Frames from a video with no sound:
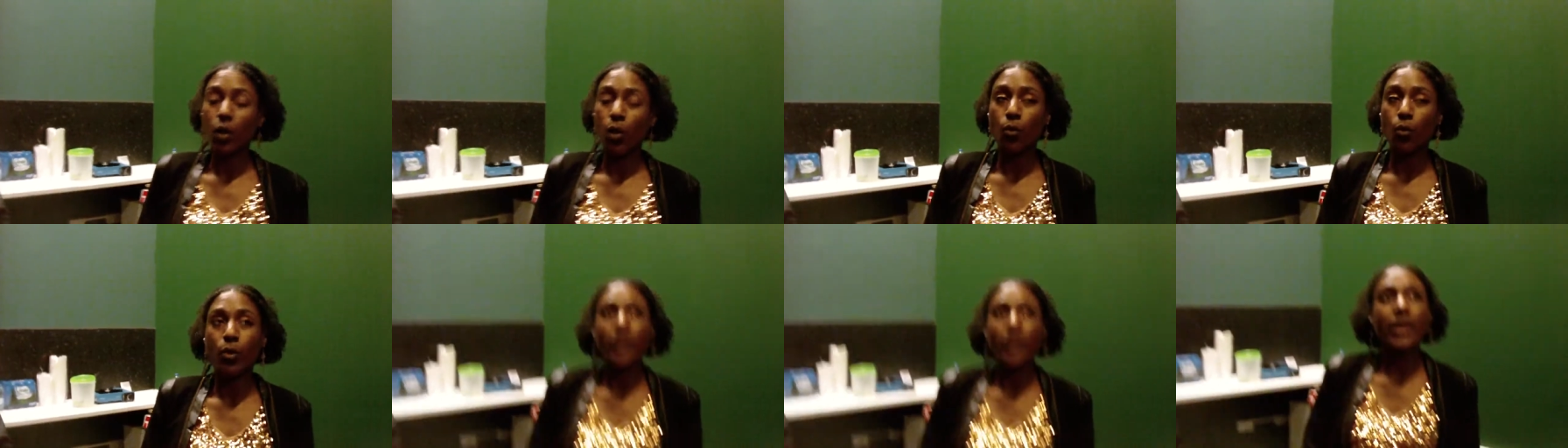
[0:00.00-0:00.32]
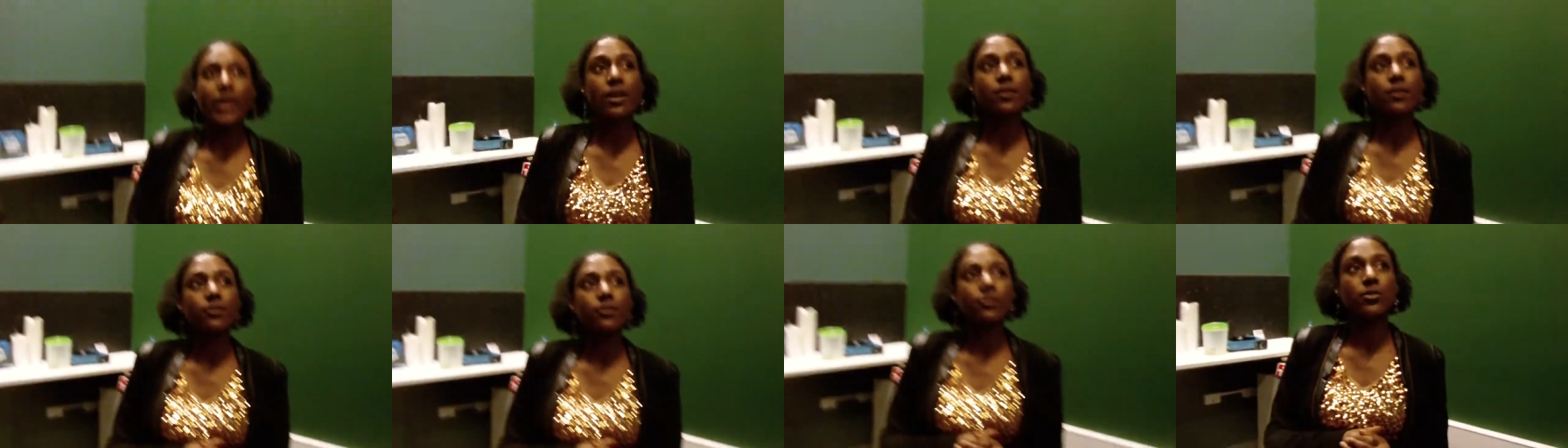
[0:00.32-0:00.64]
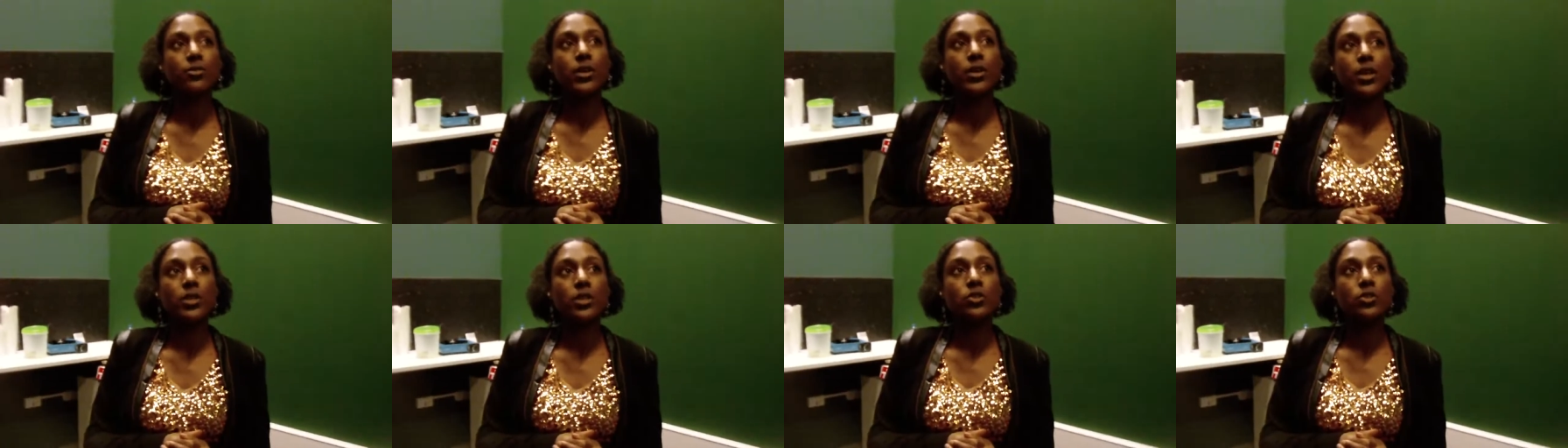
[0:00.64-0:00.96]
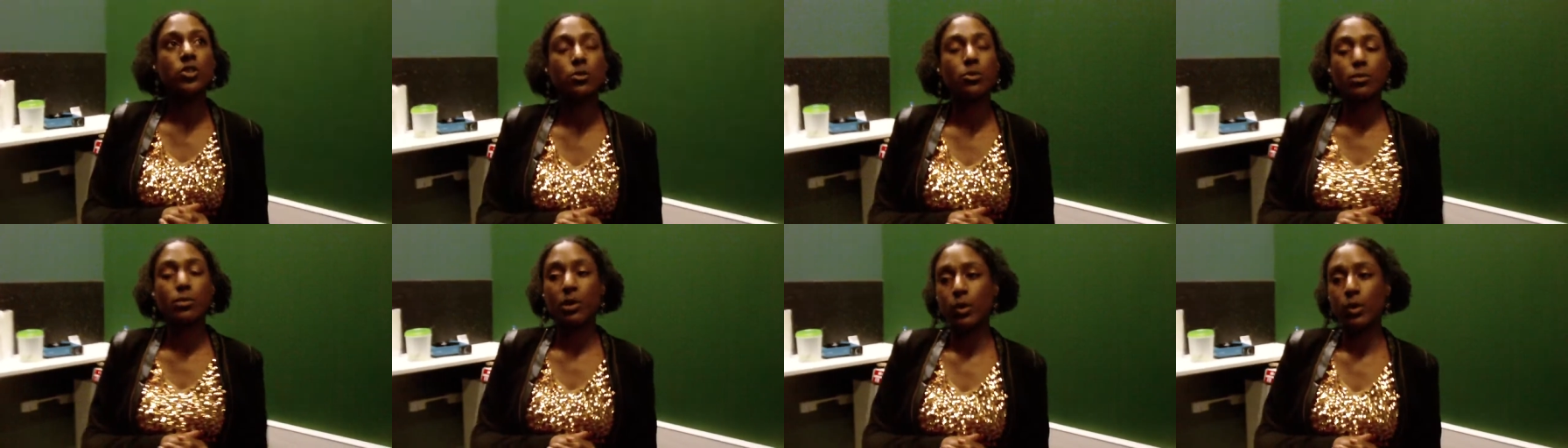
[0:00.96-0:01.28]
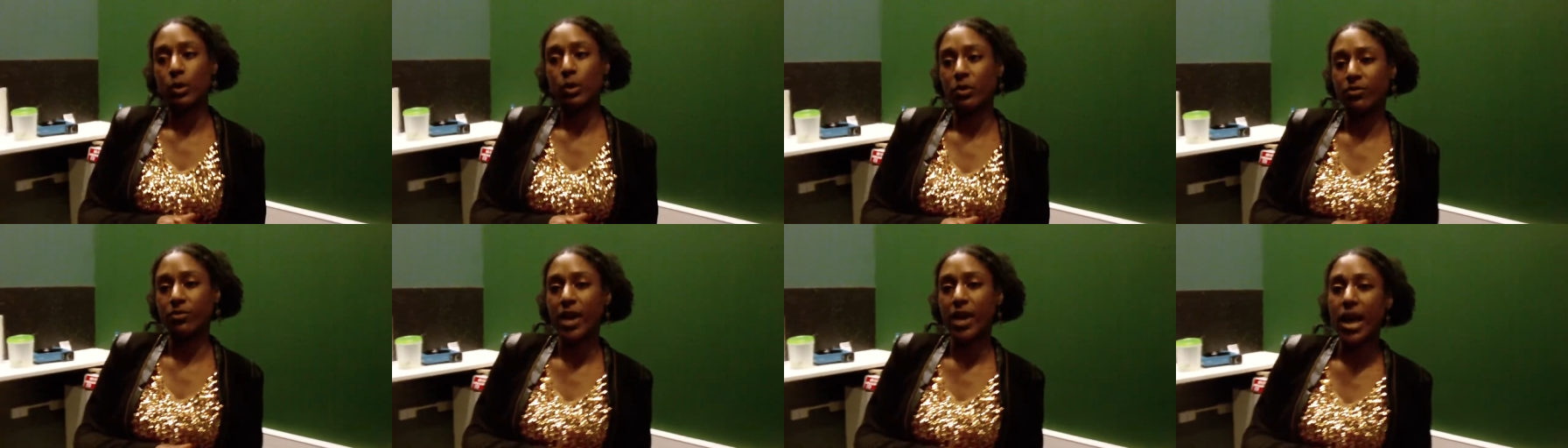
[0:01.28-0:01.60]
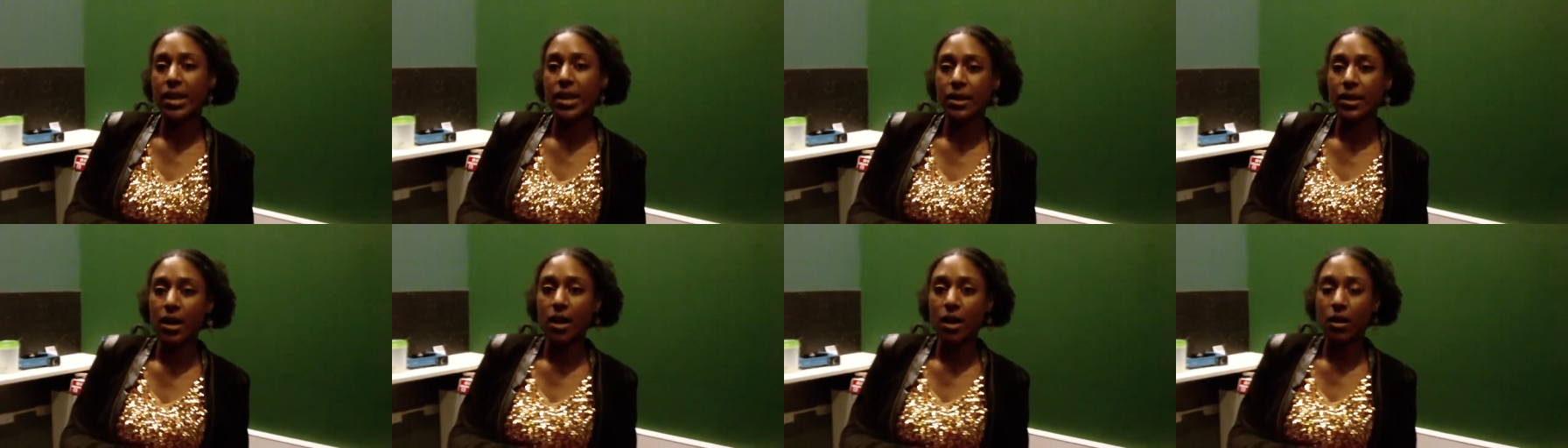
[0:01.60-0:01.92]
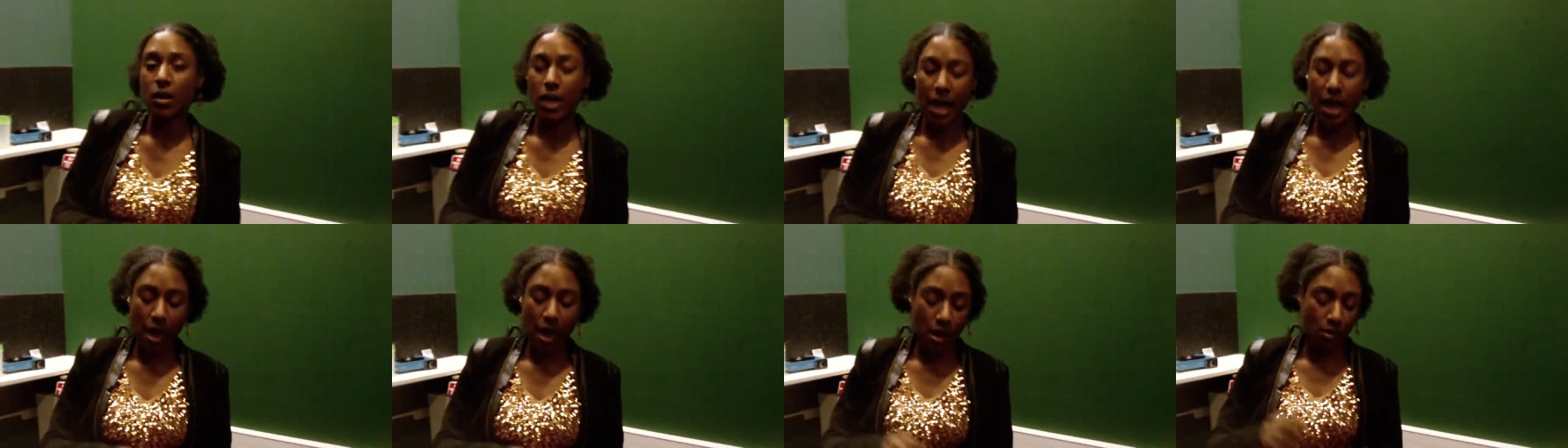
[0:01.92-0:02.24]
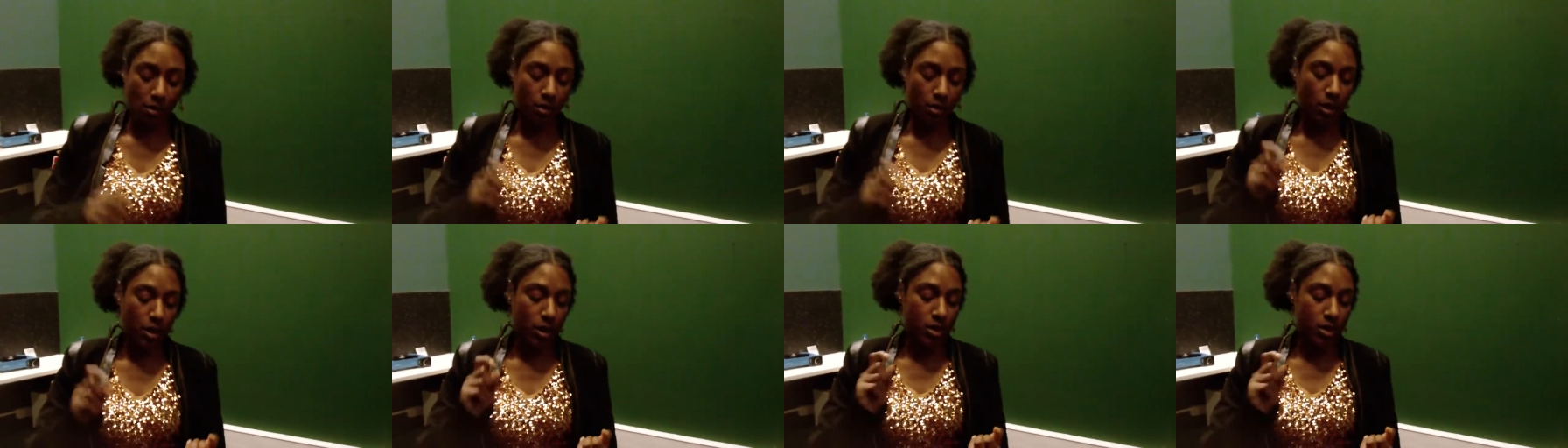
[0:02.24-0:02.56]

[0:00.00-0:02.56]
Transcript: What if tomorrow we find out how